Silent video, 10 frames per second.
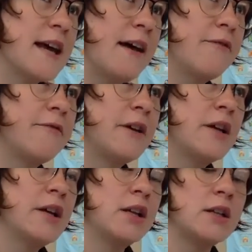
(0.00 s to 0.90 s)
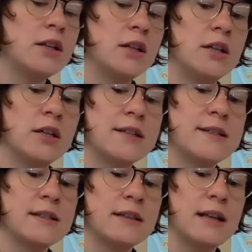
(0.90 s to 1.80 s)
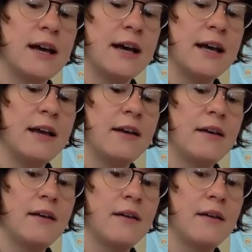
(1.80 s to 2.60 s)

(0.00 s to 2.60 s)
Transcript: f looks like